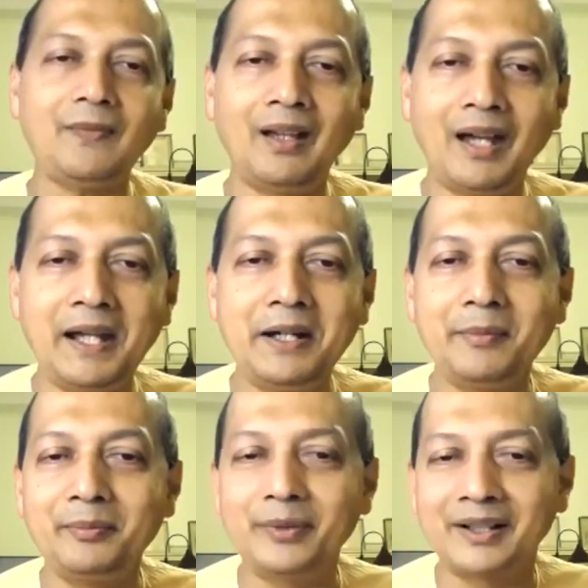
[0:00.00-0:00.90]
I
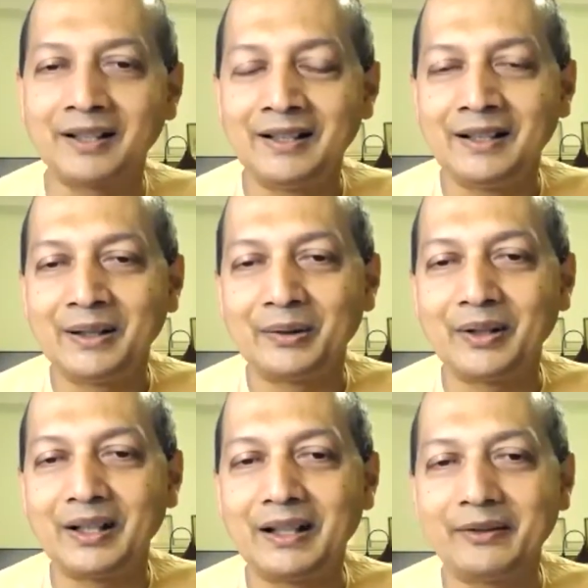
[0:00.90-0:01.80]
remember
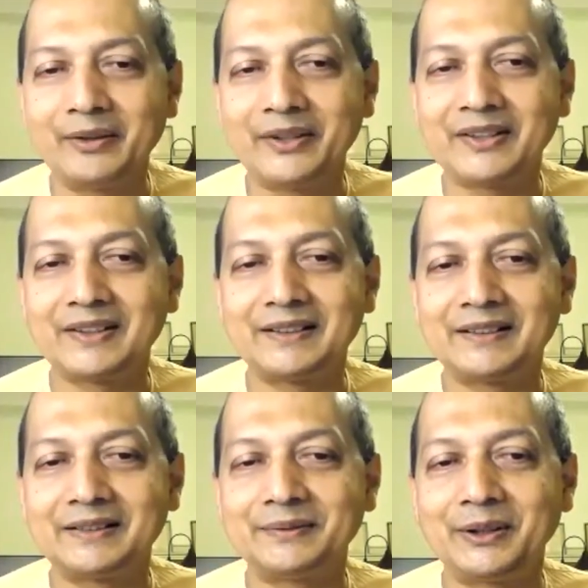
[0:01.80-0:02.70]
when I was
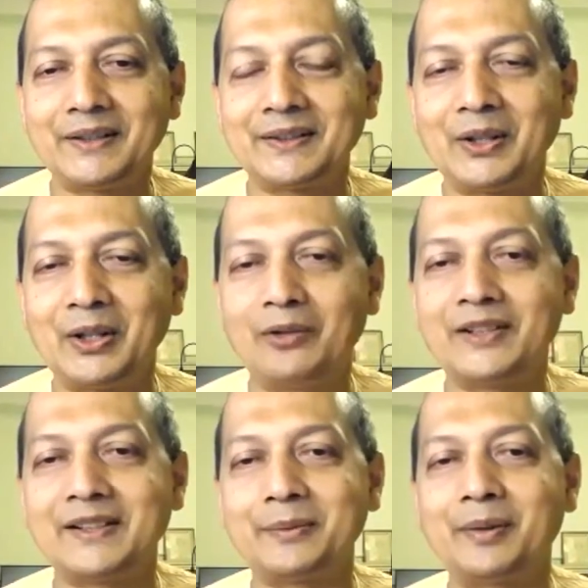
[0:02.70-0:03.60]
as a
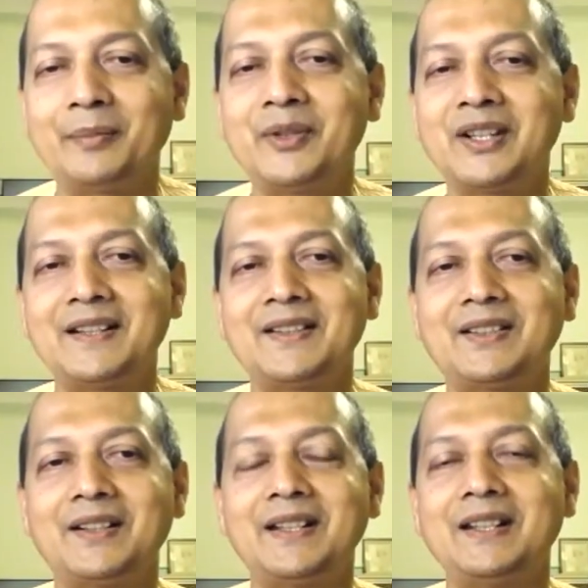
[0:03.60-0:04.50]
novice, as a brahmachari
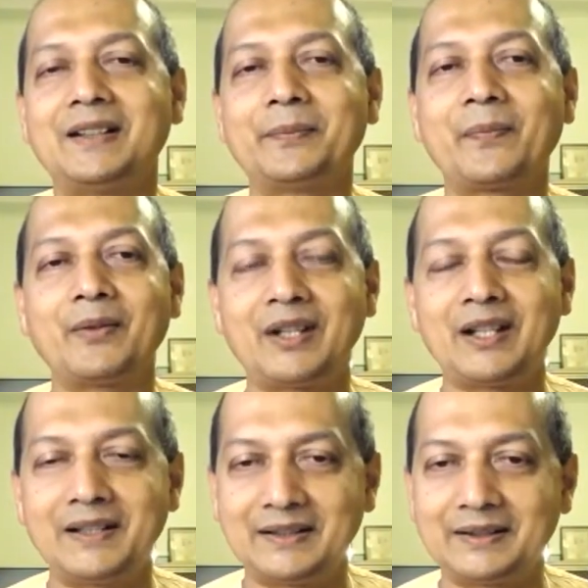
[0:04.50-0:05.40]
studying
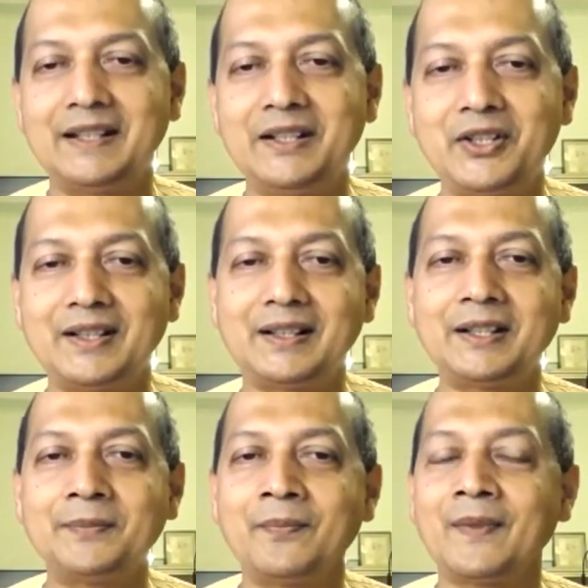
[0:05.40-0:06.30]
Vedanta
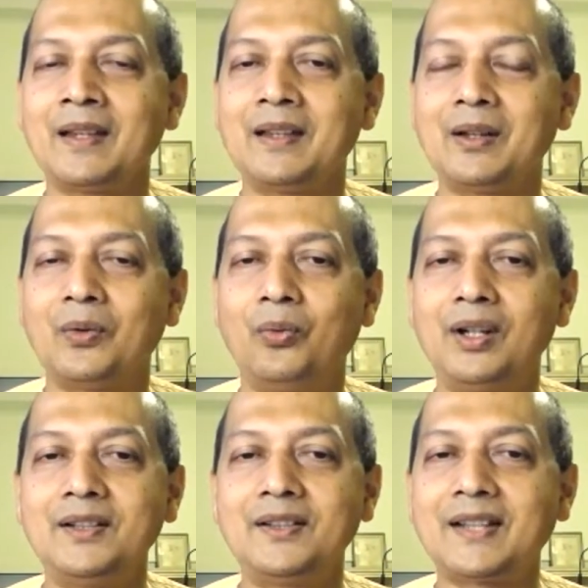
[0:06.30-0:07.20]
initially,
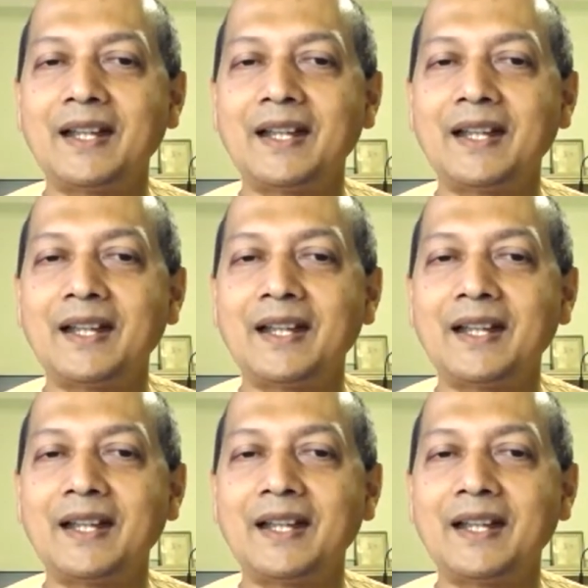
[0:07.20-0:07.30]
once I